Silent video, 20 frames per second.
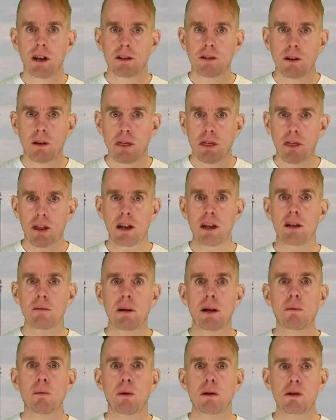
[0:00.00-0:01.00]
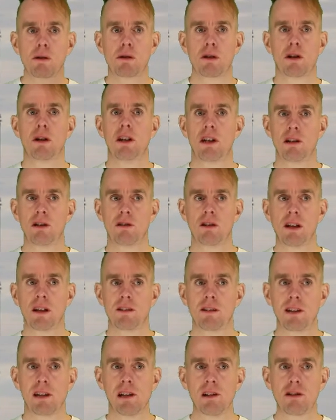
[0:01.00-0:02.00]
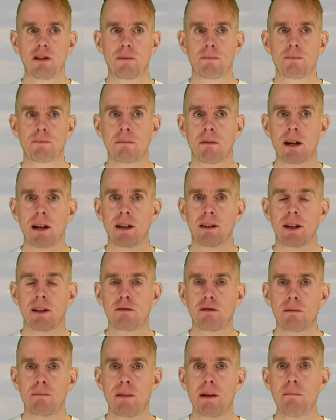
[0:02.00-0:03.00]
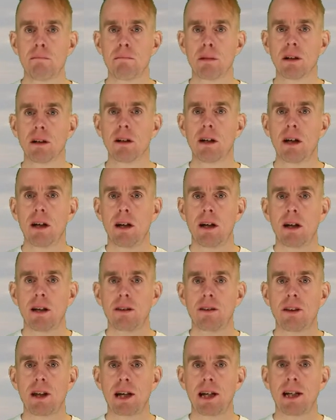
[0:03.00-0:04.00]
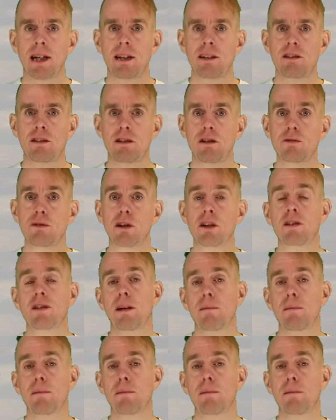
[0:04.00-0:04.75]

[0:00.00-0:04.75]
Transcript: So think about what your cooling utility is, and then remember that you've got